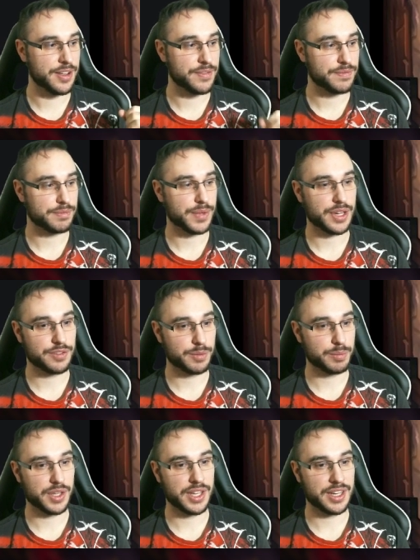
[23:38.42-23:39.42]
But if you're
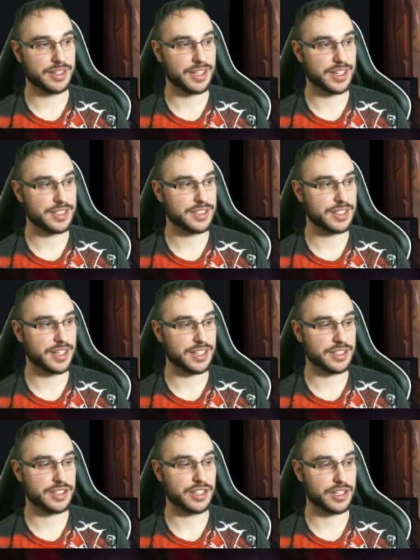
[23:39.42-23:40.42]
playing this
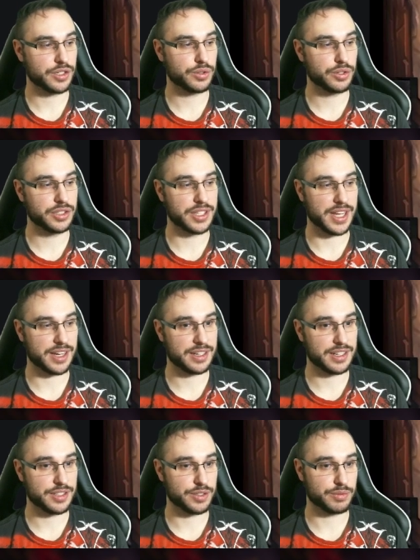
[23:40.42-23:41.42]
against a control deck,
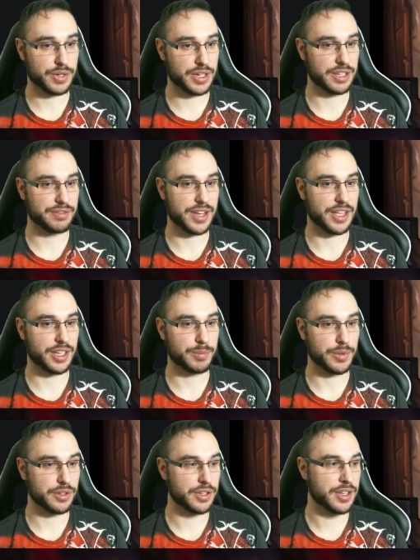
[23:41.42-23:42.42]
it's really
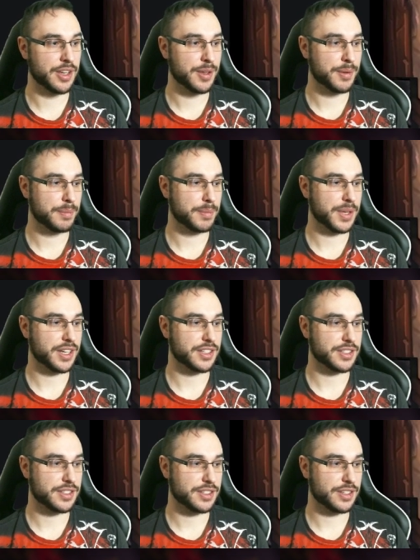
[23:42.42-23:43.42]
valuable,
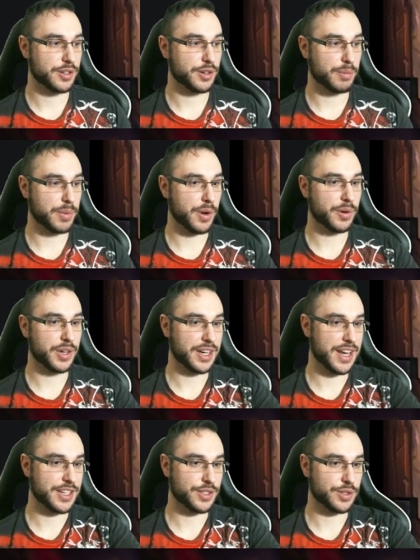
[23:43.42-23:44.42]
because your opponent
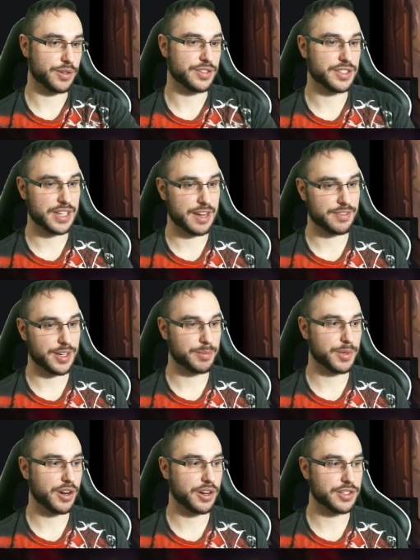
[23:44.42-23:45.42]
has to have saved up
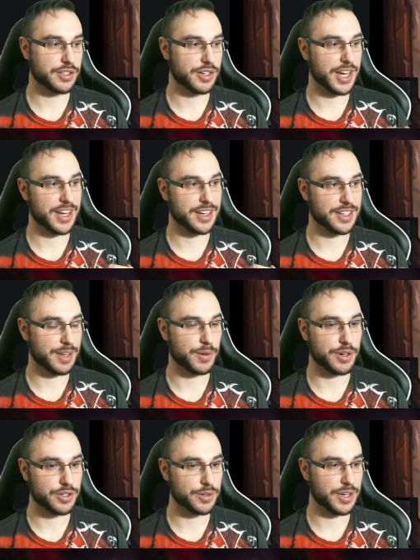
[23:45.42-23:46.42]
cards in their hand. They
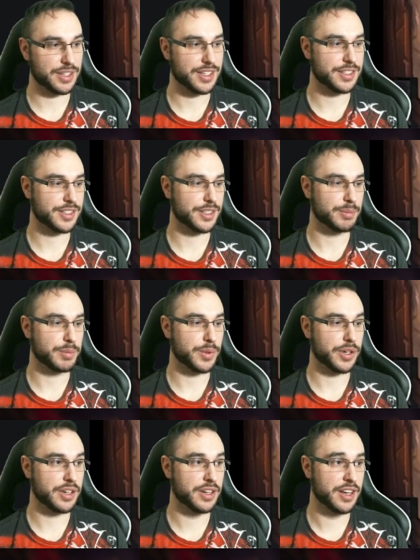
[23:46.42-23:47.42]
weren't doing things on the
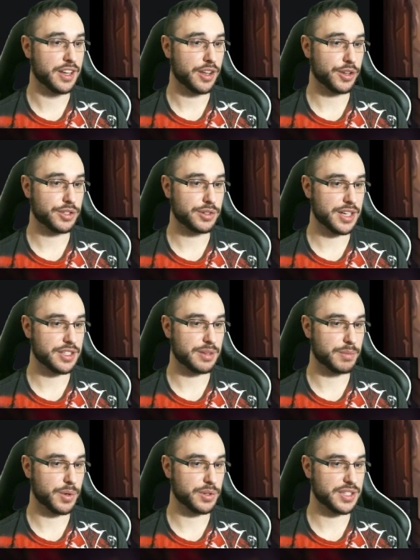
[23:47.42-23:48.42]
board. Also has the
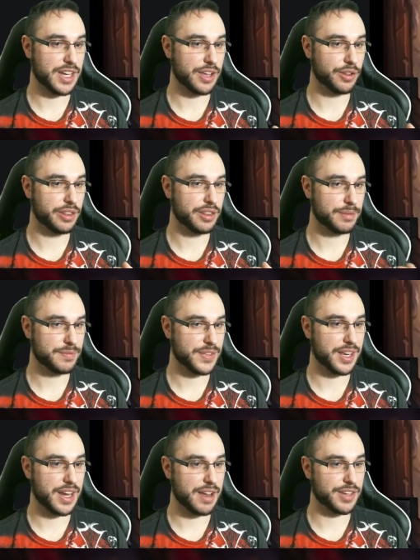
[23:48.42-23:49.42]
most health,
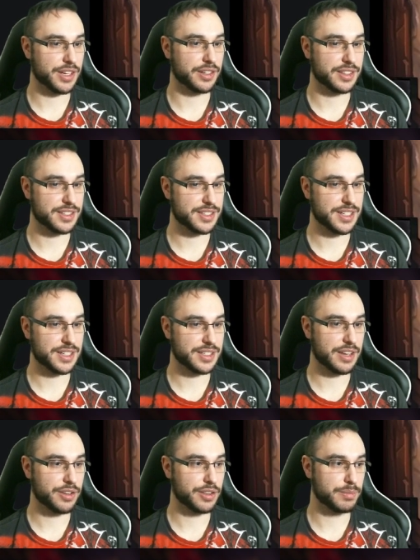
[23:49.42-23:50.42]
and having 6
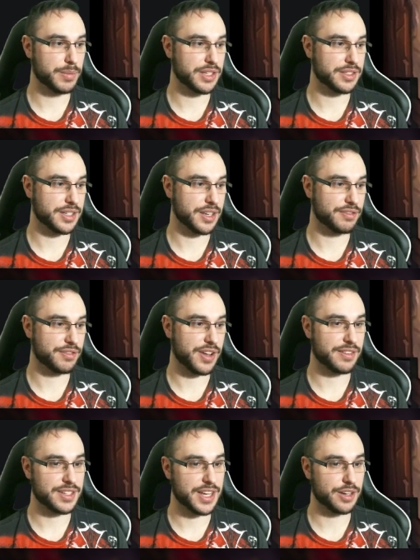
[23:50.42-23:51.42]
health means that 5
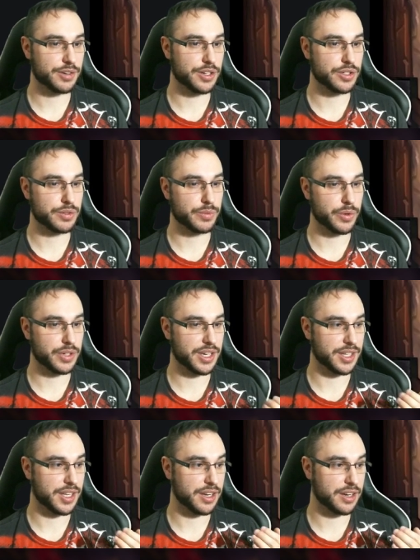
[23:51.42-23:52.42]
attack creatures won't kill it,